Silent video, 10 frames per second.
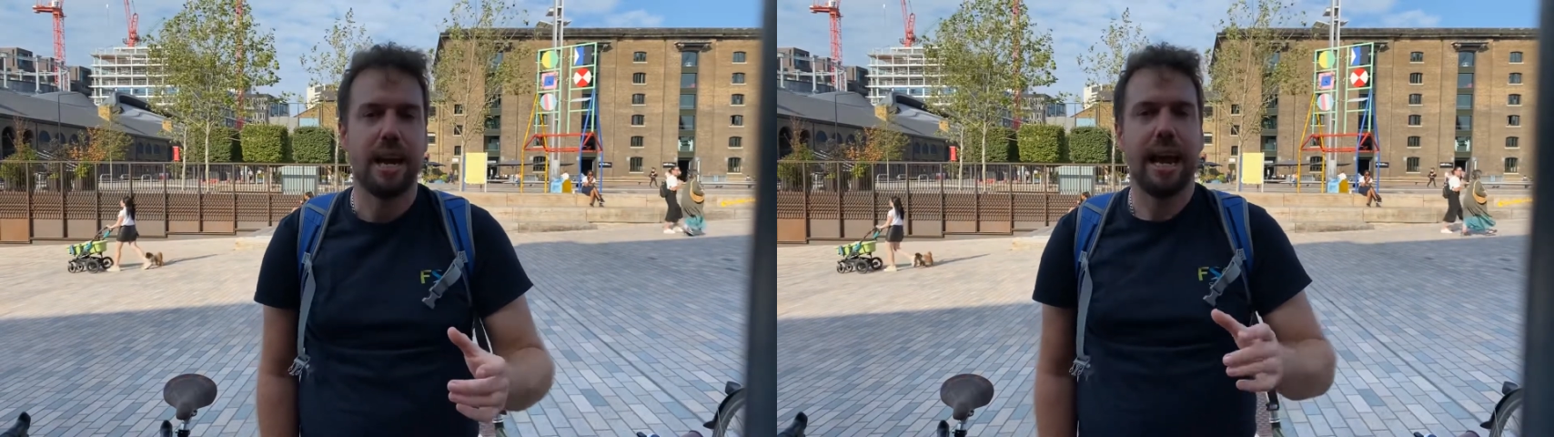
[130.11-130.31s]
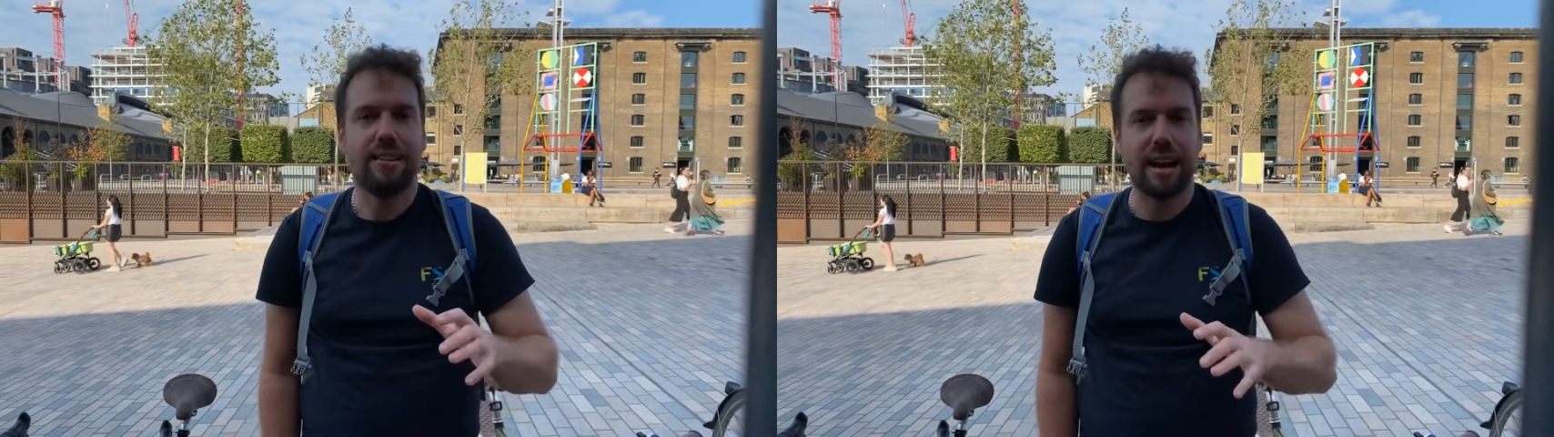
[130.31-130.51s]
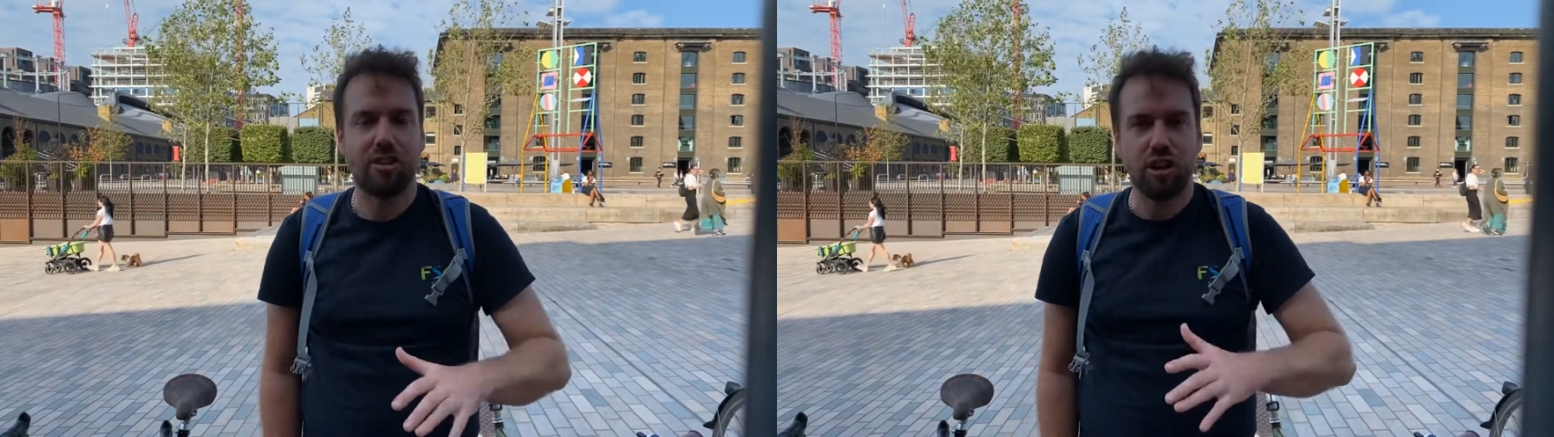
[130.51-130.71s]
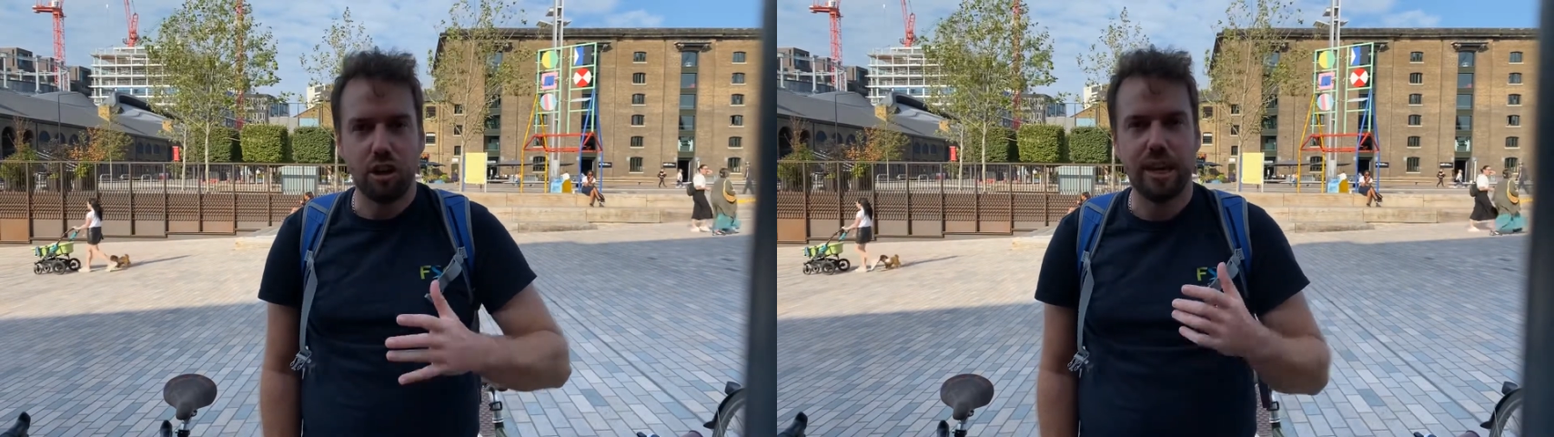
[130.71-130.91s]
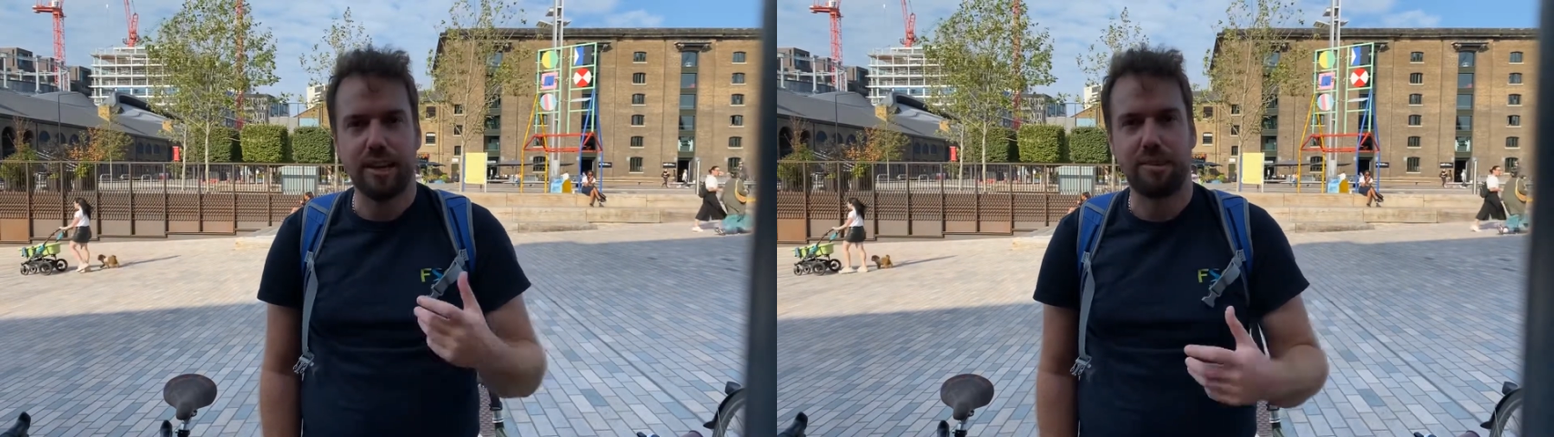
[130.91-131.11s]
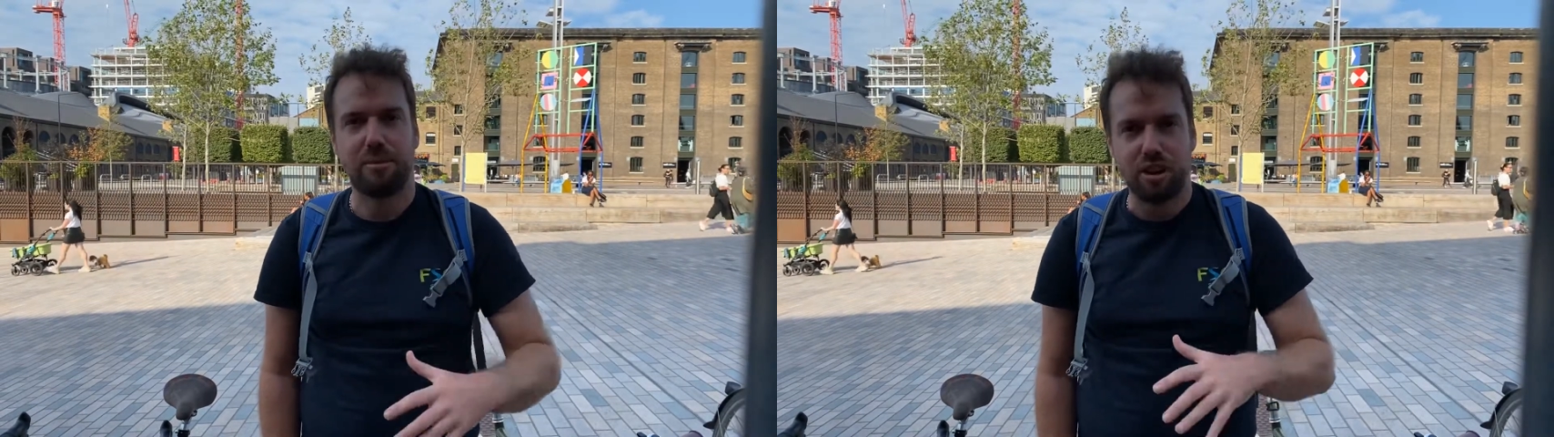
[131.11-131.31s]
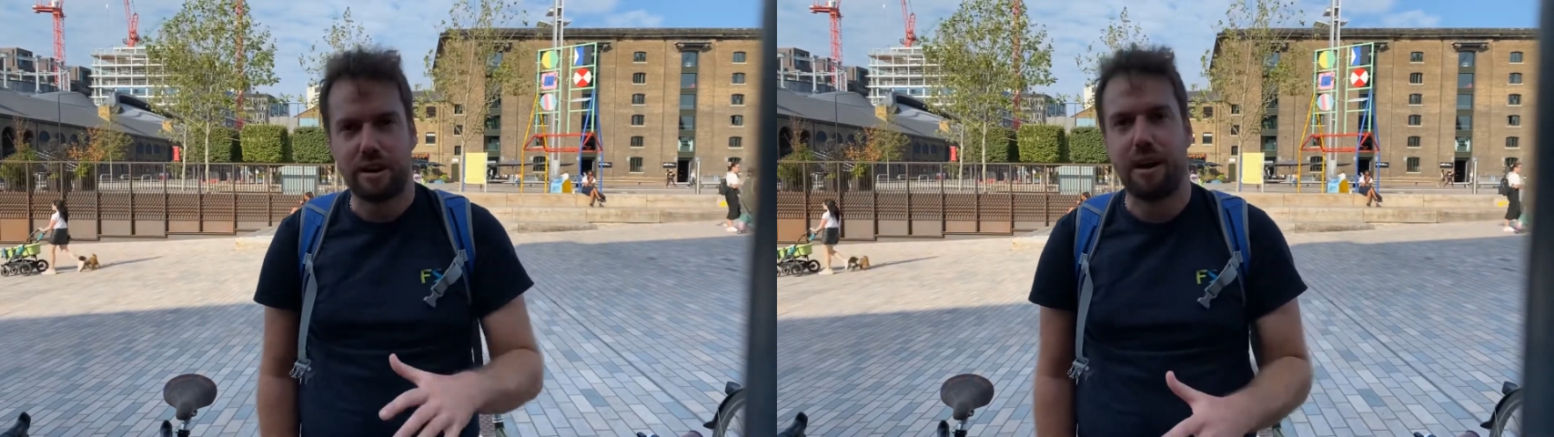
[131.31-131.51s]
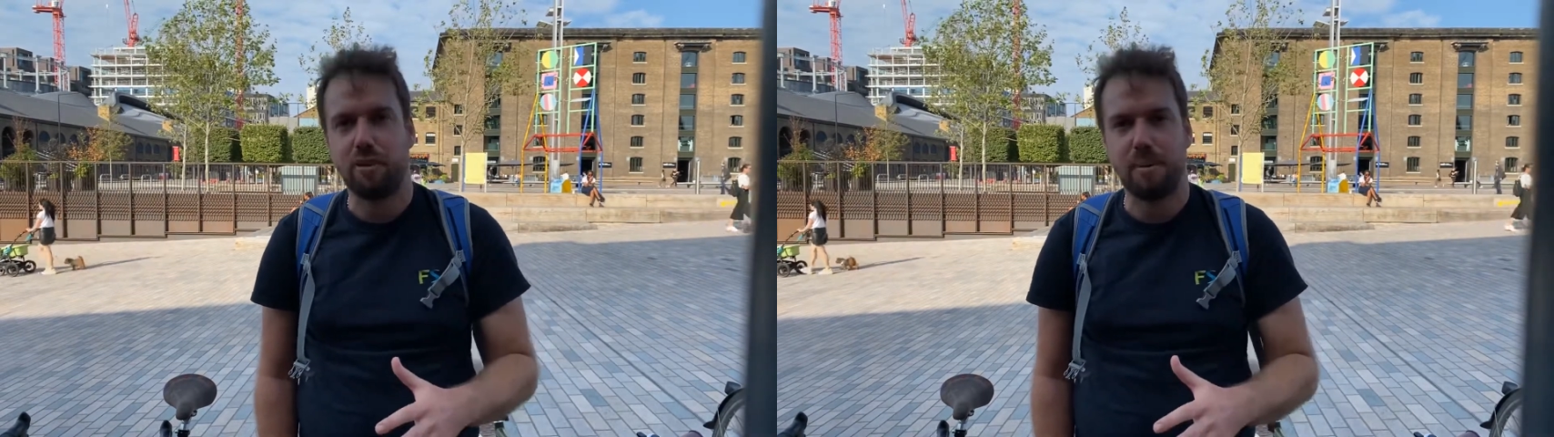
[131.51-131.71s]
is actually looking at some geographical